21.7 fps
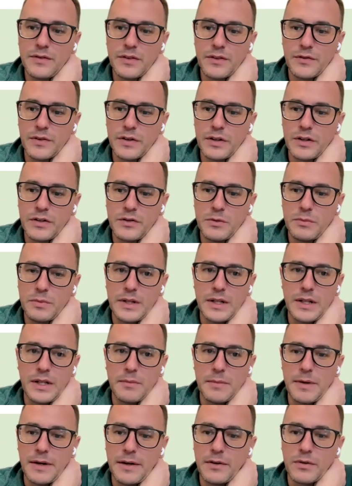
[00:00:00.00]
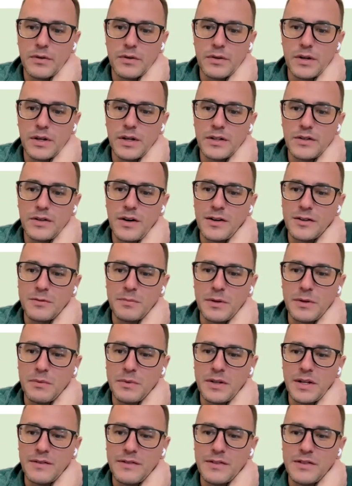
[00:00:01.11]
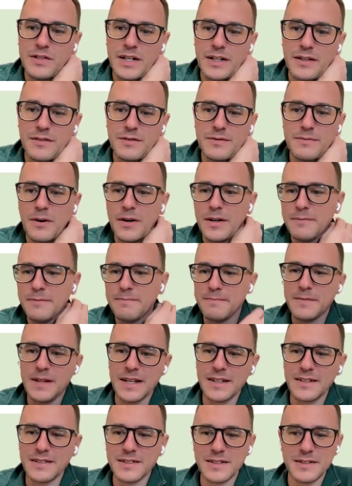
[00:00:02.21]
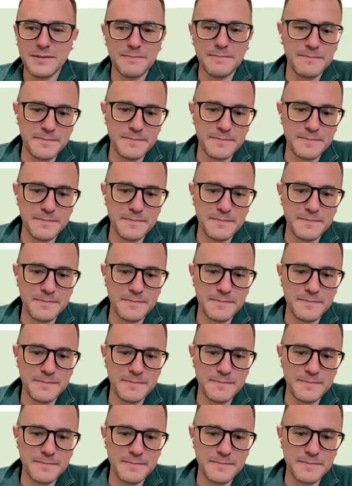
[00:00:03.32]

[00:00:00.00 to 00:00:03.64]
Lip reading: feel free to shoot me an email or talk to me when you have a chance. All right, thanks.